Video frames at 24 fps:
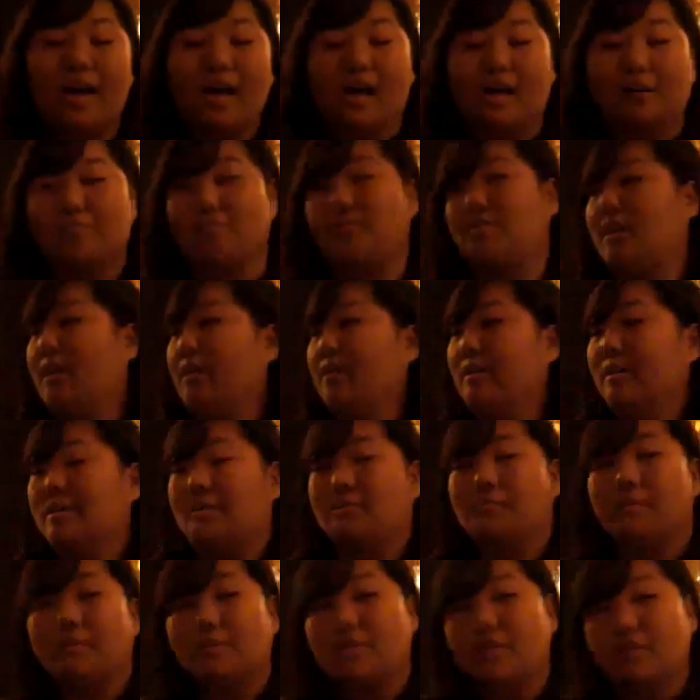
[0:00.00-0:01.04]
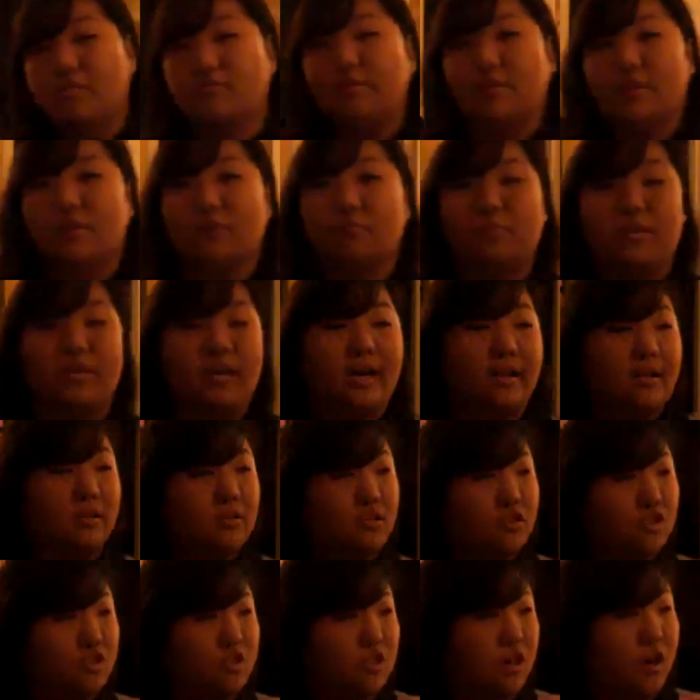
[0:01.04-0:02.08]
I'm sorry it's messing around me and
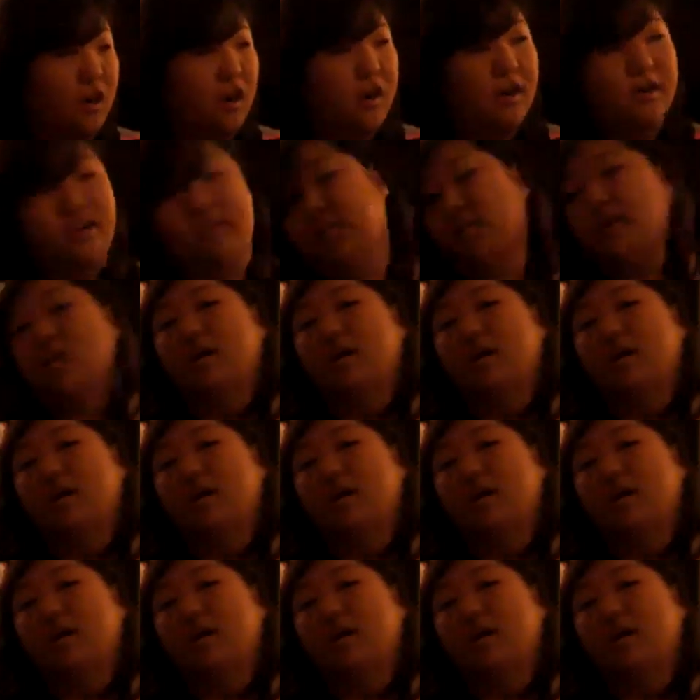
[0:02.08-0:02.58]
it's dark.